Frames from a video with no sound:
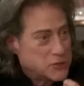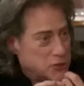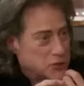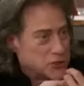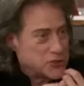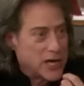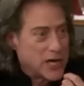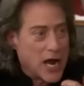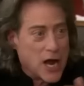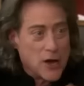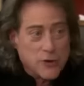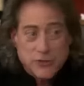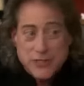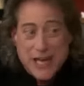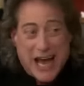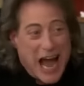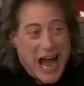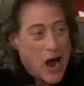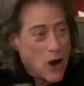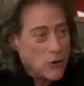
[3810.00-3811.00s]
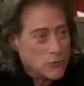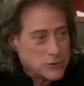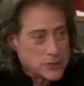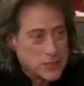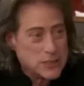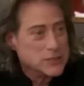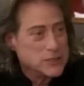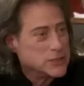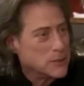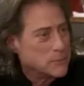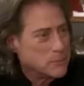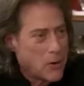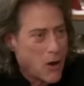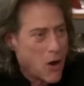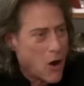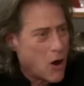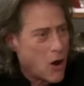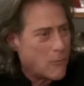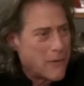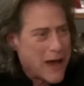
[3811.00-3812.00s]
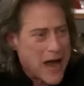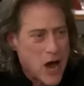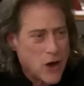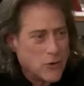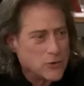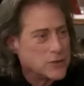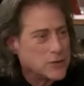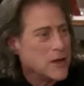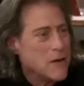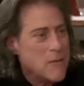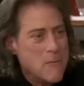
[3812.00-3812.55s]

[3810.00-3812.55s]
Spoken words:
Mr. Chow's out. The Palm out.